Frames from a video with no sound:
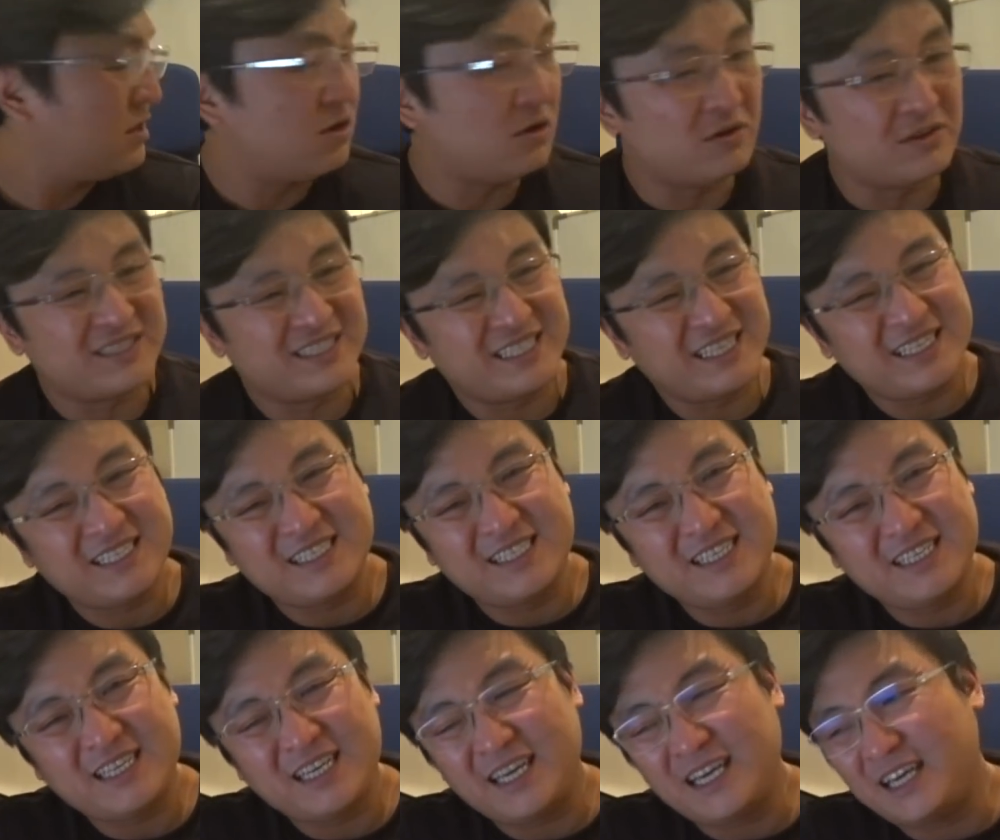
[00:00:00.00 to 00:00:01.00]

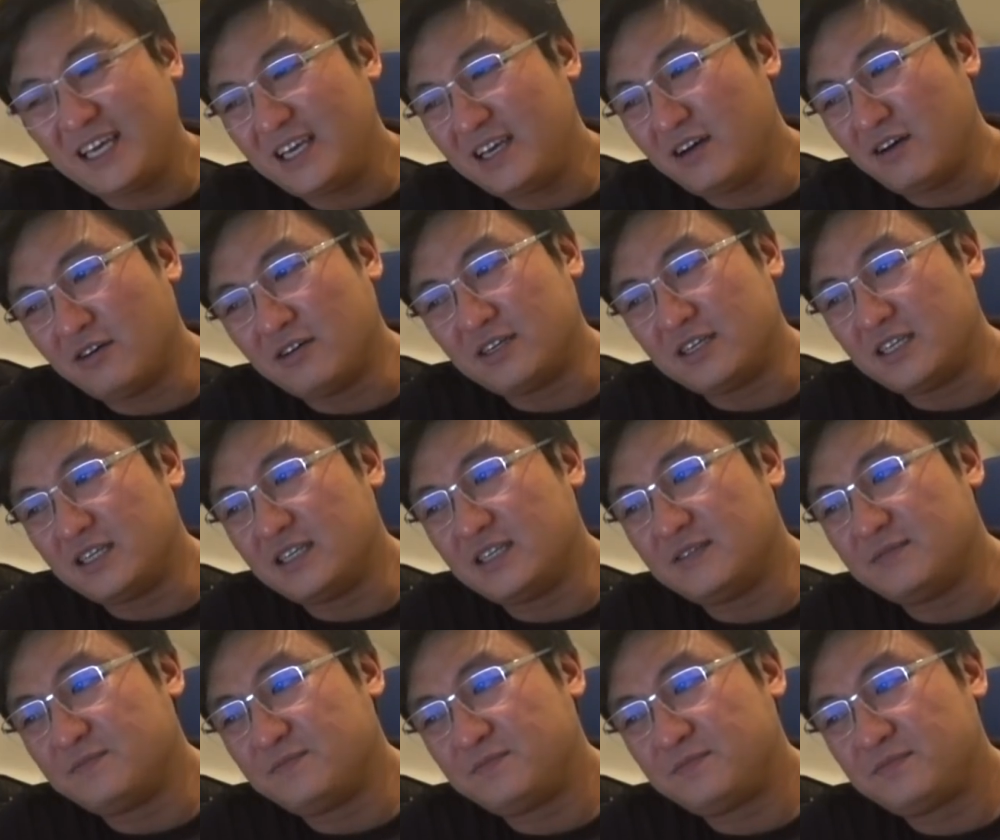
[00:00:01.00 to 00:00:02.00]
60k on
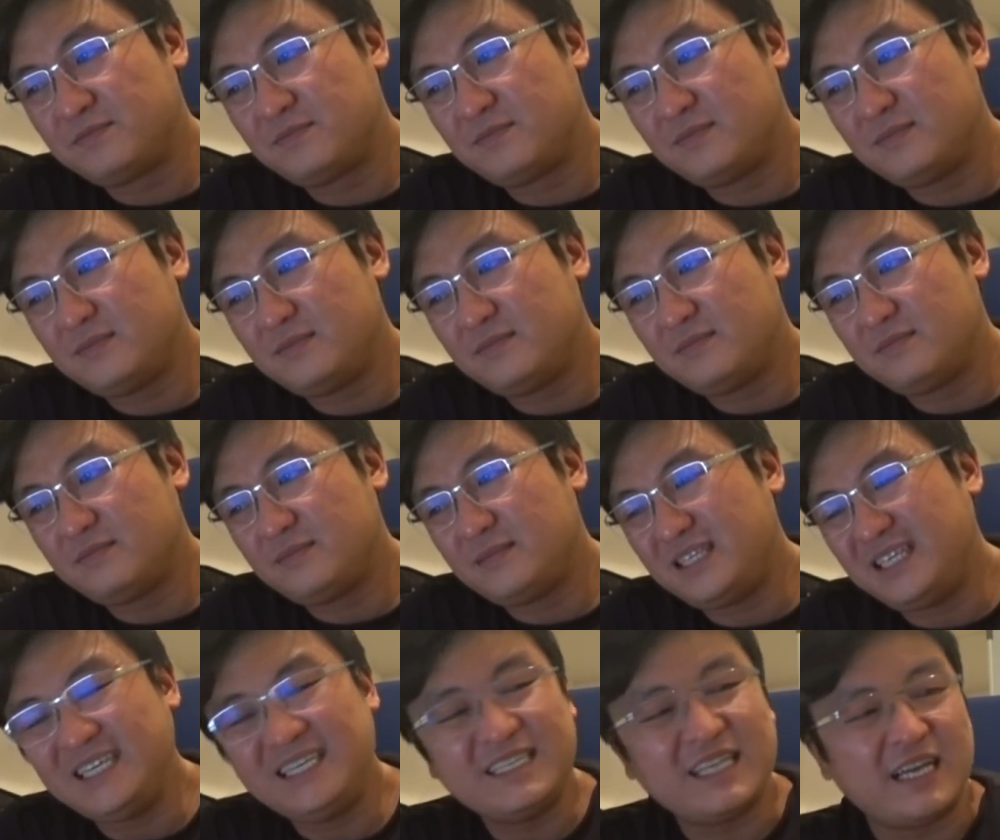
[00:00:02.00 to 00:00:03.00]

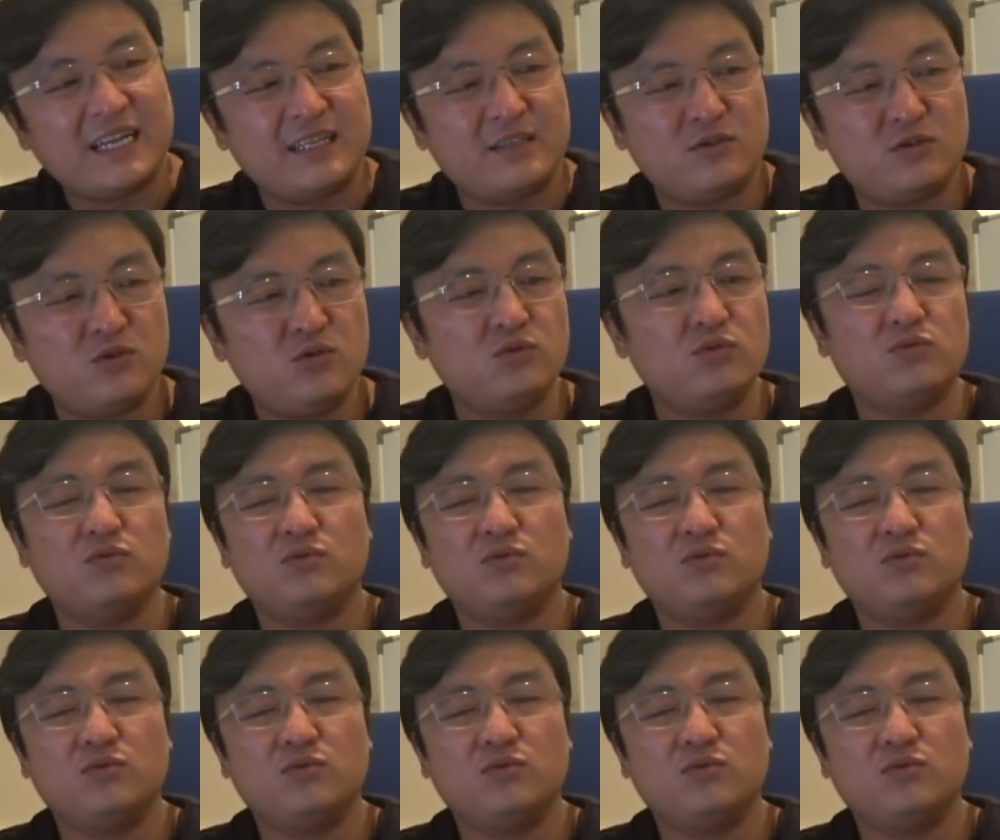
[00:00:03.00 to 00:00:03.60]
a E92